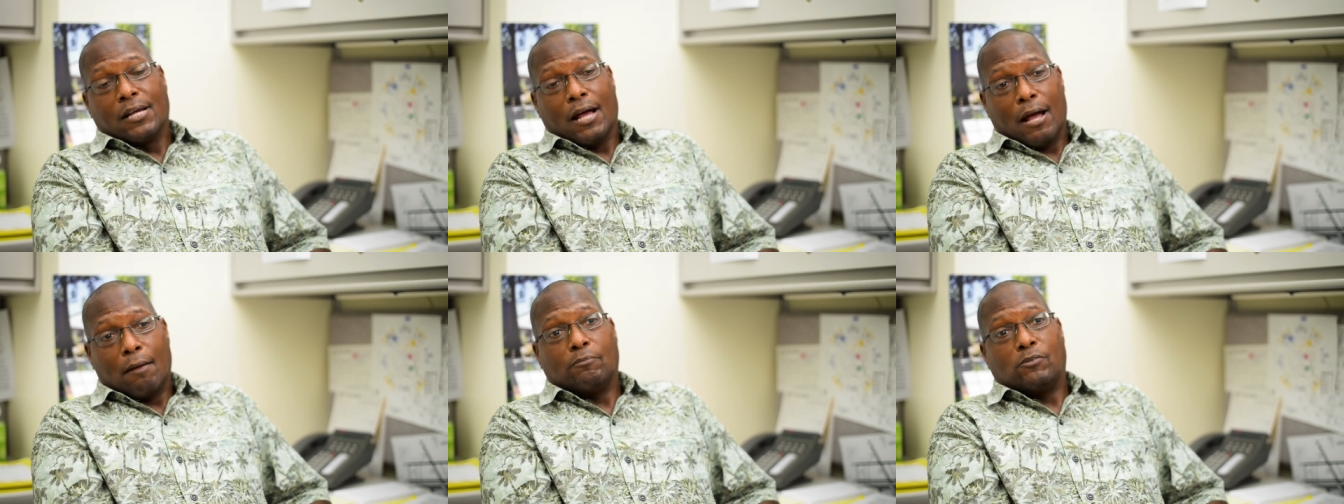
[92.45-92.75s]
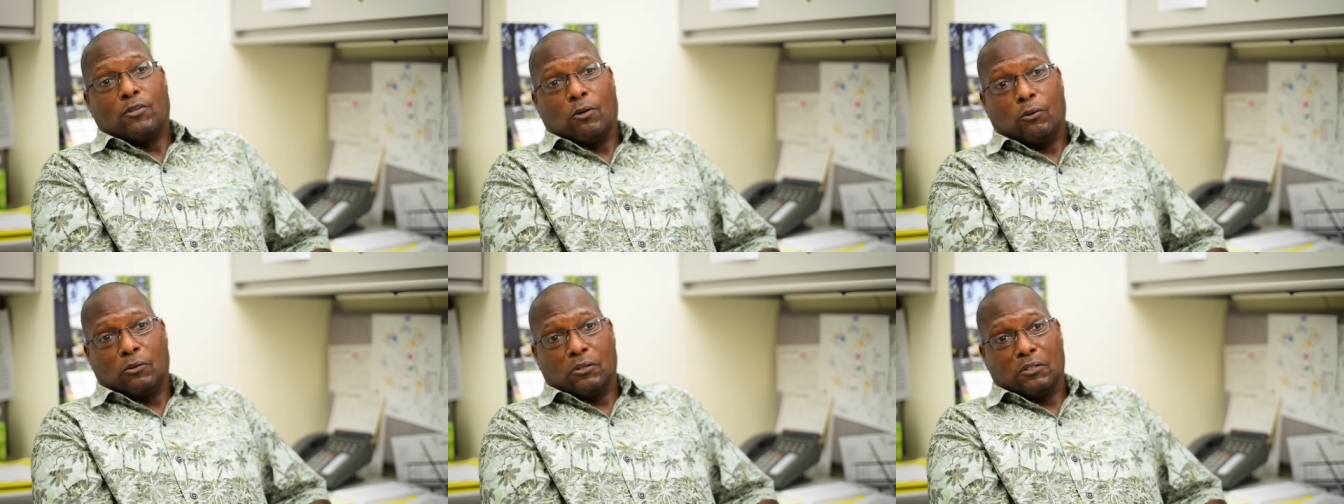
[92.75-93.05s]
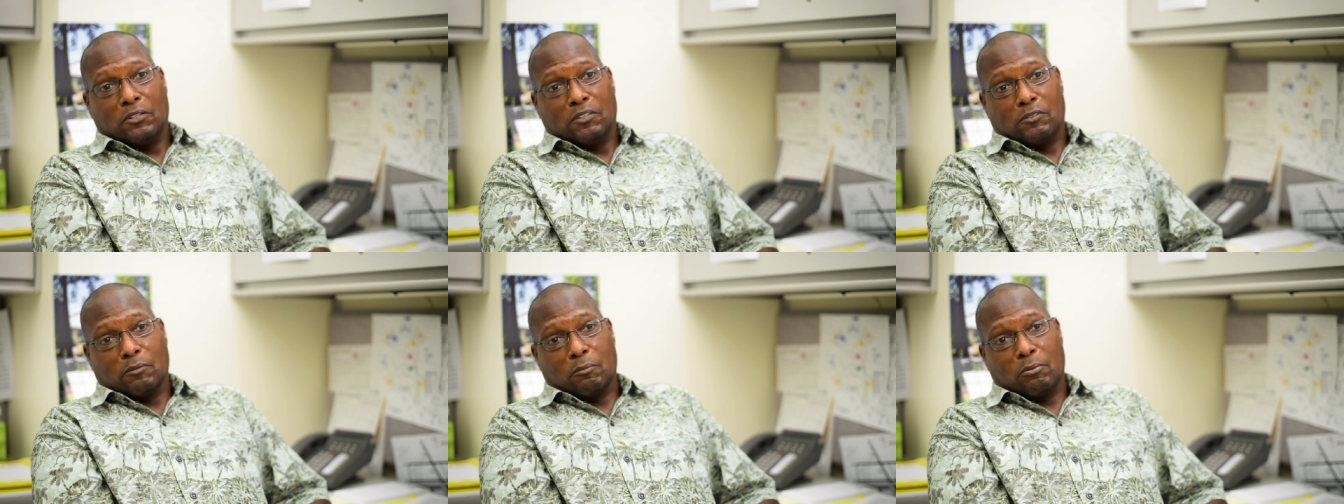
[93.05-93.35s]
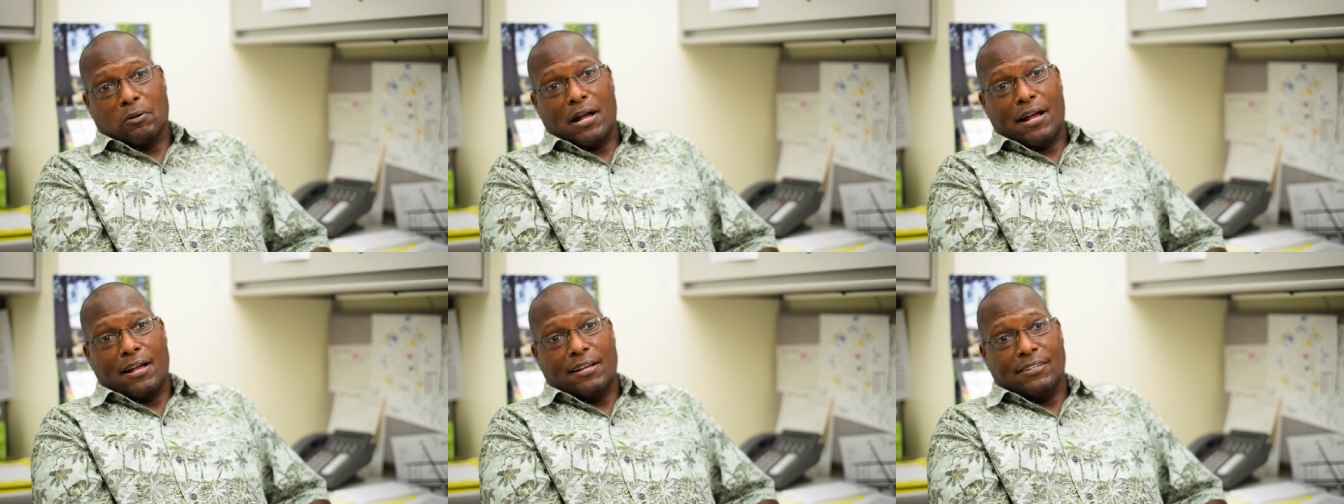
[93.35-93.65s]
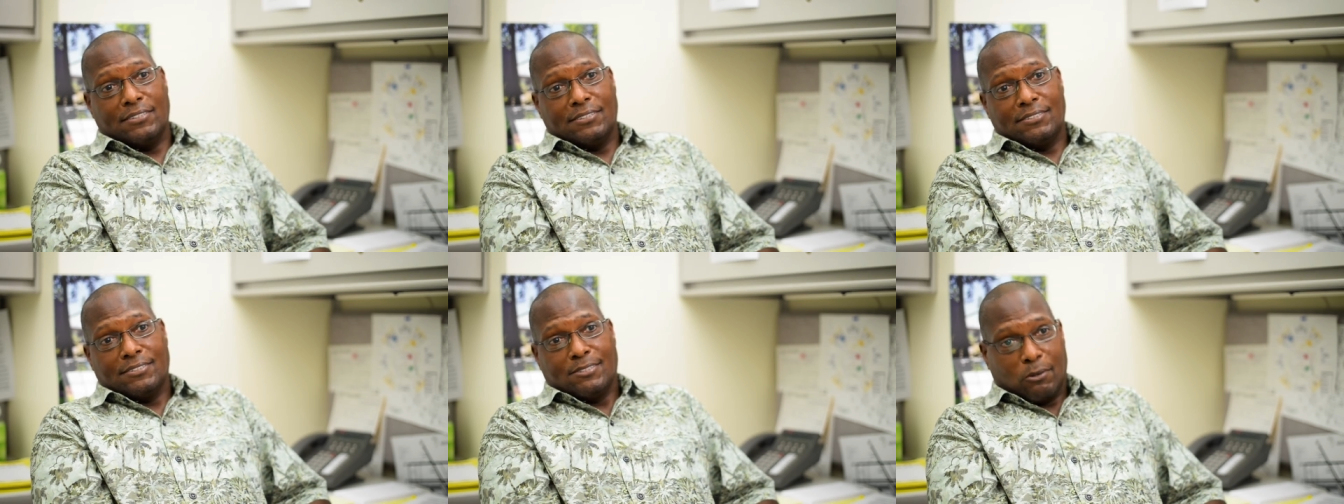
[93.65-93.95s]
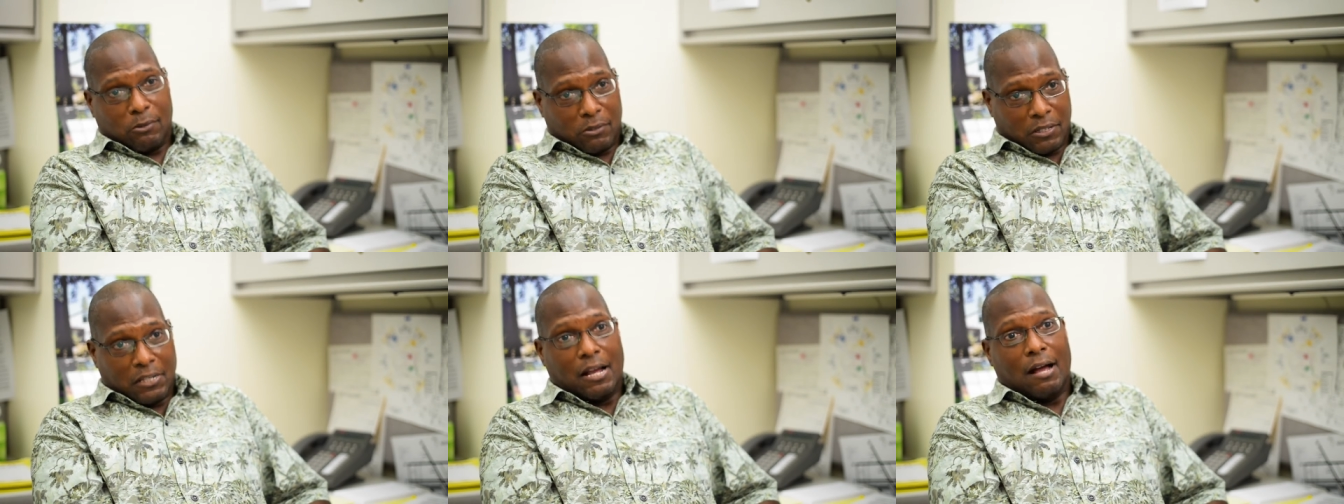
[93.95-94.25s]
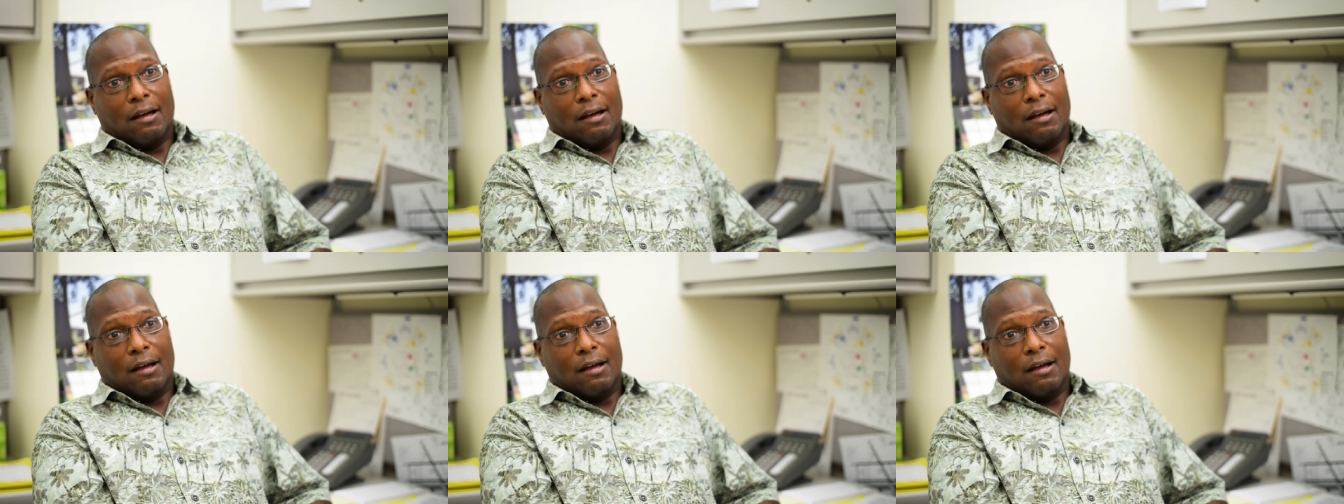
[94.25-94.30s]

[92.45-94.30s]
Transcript: I'm totally surprised, totally